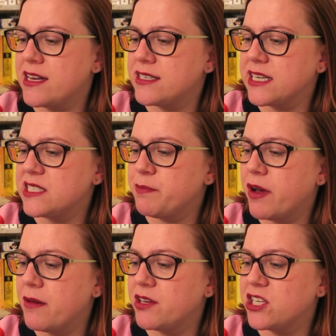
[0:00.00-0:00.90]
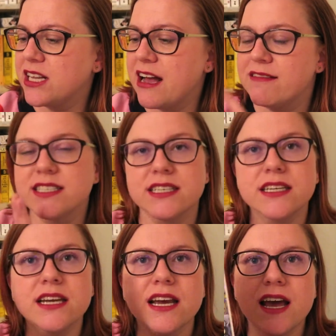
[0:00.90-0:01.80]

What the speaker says: and it's by Michelle Harrison,